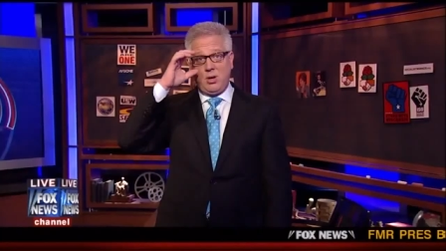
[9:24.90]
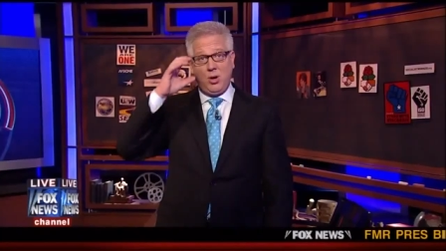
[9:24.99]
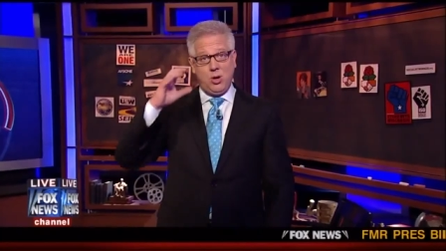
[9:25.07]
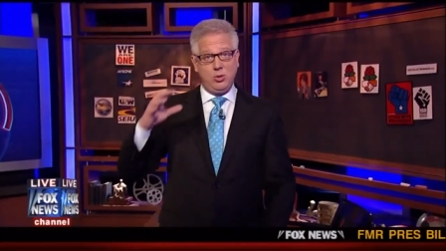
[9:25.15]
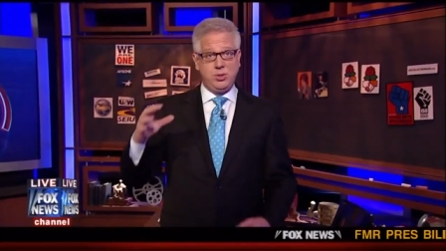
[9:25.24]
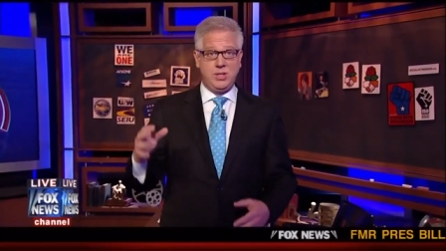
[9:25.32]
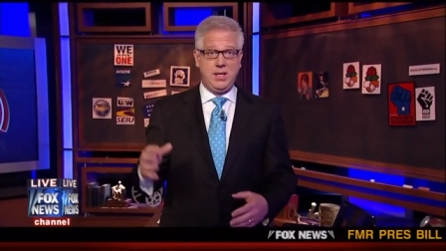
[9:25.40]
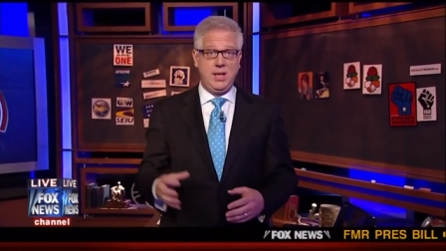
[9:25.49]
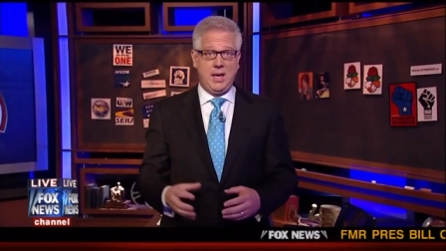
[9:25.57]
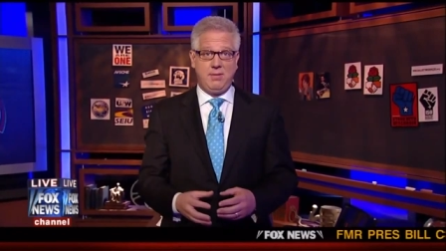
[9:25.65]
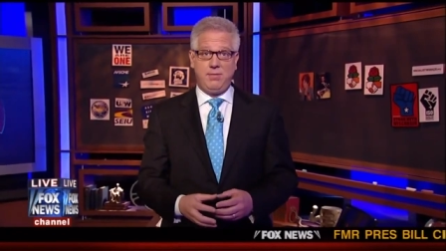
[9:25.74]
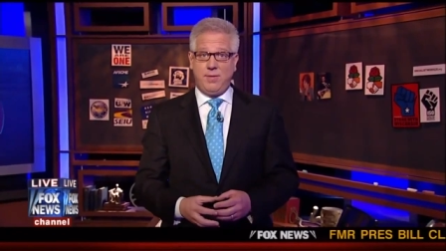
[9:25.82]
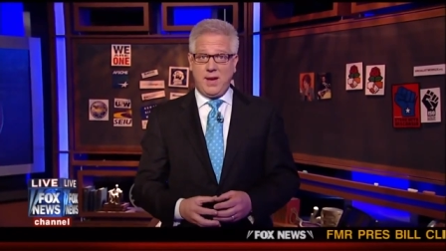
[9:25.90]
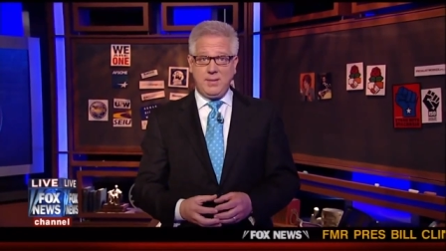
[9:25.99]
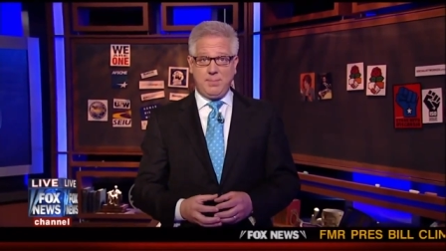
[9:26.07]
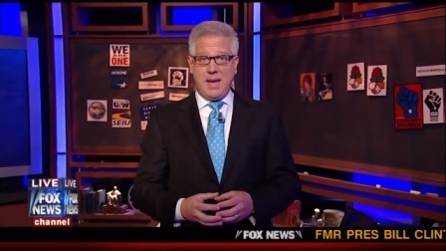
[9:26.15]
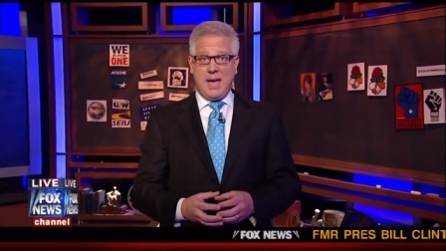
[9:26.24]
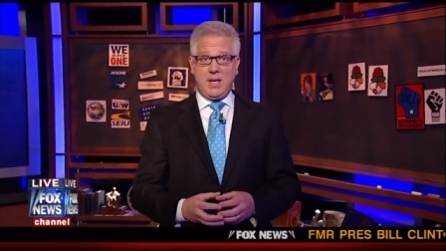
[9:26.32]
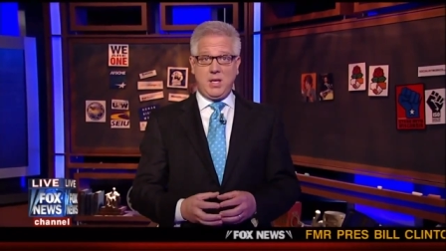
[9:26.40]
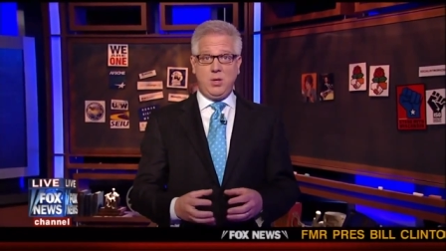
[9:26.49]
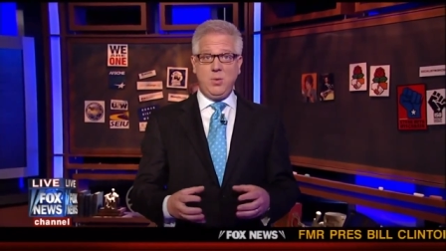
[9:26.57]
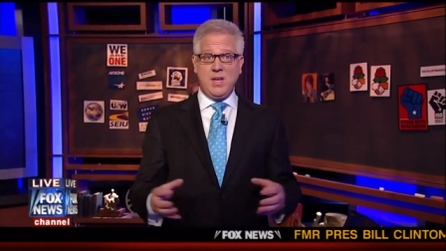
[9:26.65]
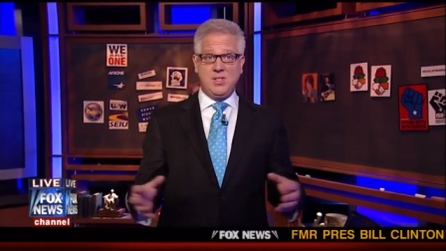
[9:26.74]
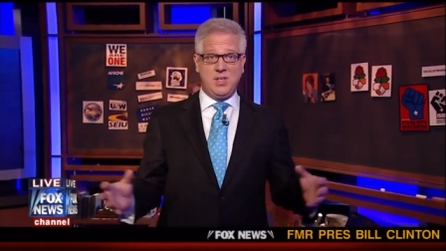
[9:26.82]
Hosting a Fight Back
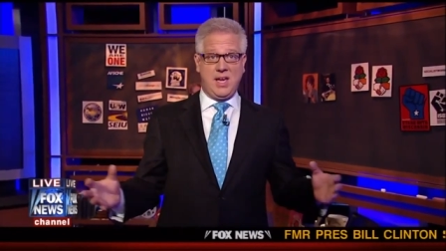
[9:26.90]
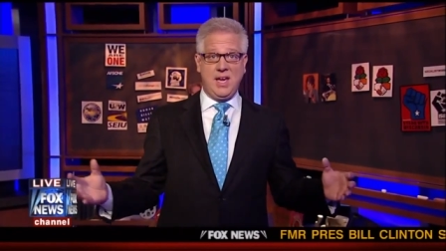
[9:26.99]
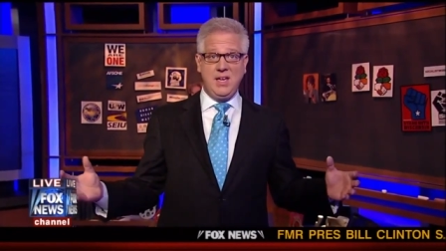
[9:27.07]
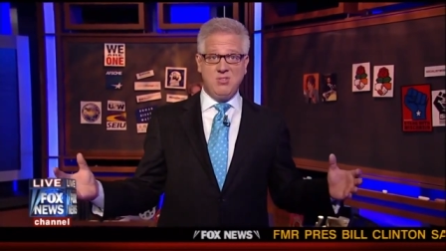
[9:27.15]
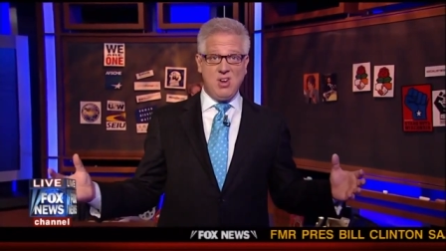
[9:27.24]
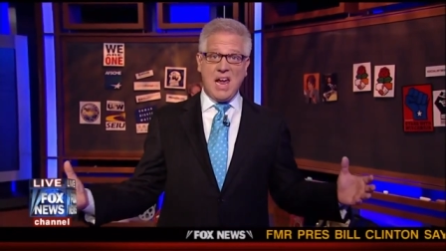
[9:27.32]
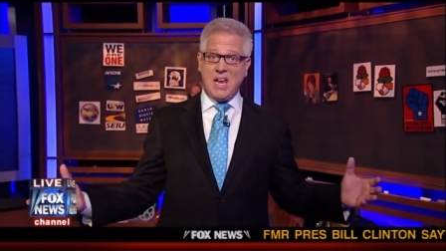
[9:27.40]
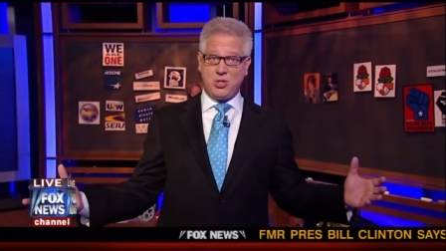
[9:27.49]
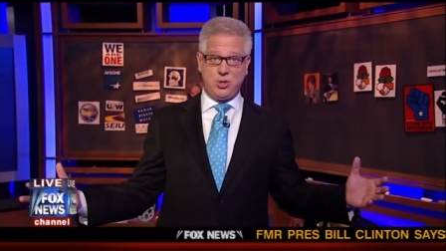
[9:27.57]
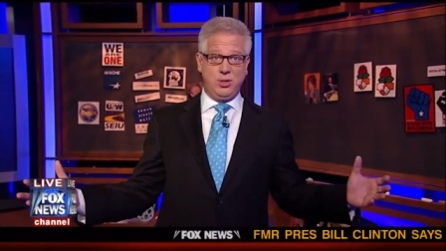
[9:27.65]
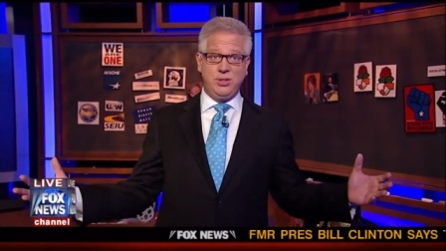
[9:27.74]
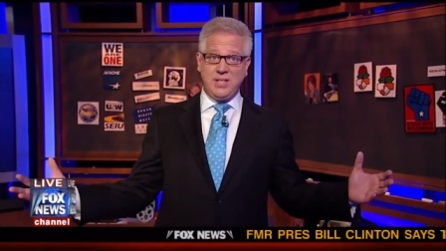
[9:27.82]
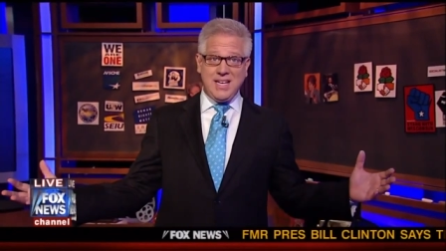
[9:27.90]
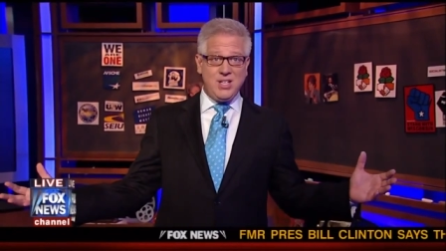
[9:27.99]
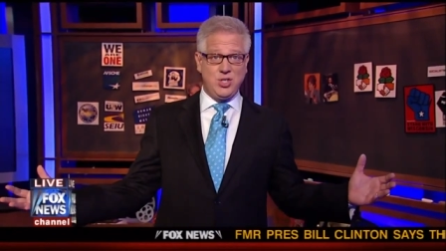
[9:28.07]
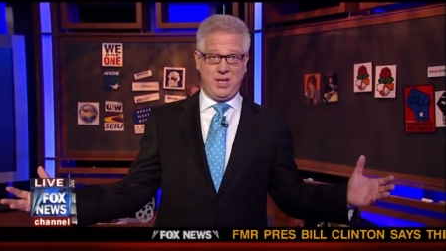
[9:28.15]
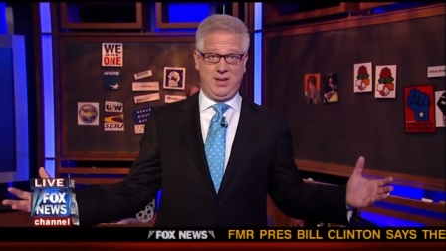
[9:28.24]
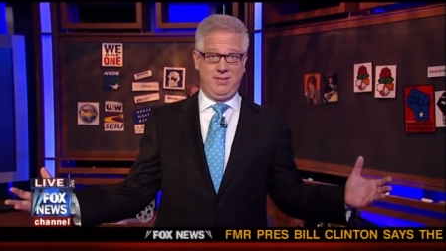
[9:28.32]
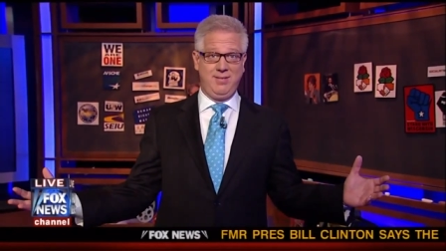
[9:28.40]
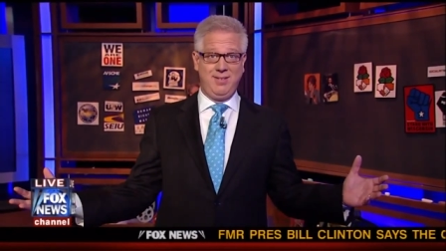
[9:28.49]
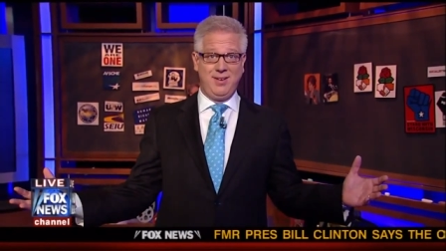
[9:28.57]
USA National Teach-In.